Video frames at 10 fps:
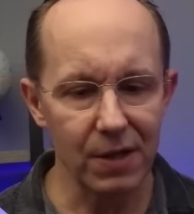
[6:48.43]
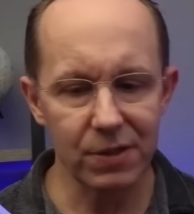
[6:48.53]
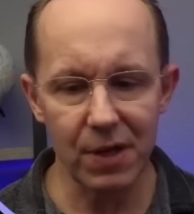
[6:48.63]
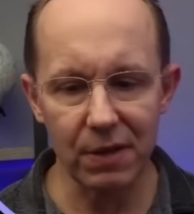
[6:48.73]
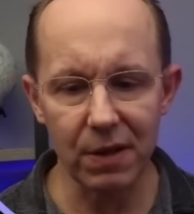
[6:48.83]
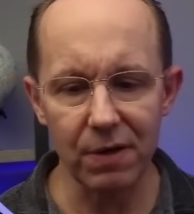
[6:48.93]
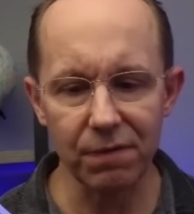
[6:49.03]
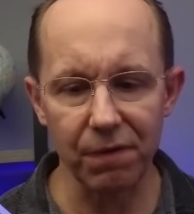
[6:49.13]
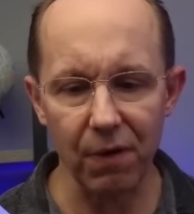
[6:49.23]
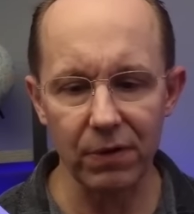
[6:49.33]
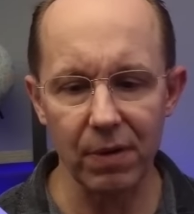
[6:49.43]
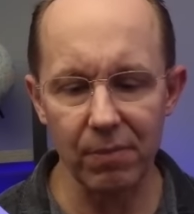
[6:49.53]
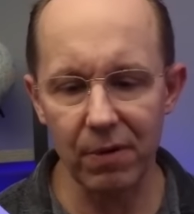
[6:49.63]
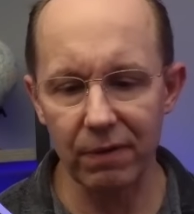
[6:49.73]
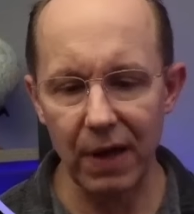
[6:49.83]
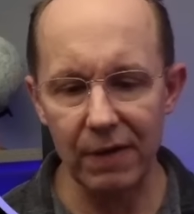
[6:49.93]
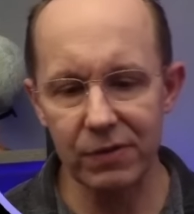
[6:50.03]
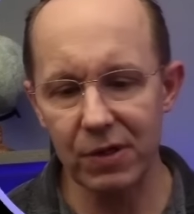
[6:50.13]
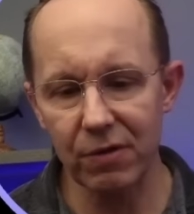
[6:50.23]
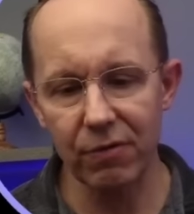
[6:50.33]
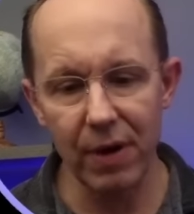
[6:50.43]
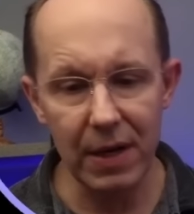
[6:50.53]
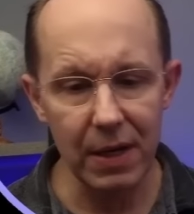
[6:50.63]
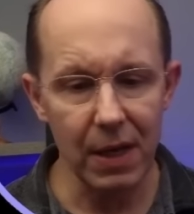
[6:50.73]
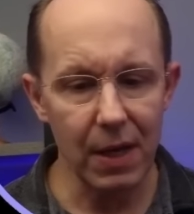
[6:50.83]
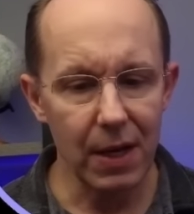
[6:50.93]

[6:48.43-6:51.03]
Set the default number of lives to 3.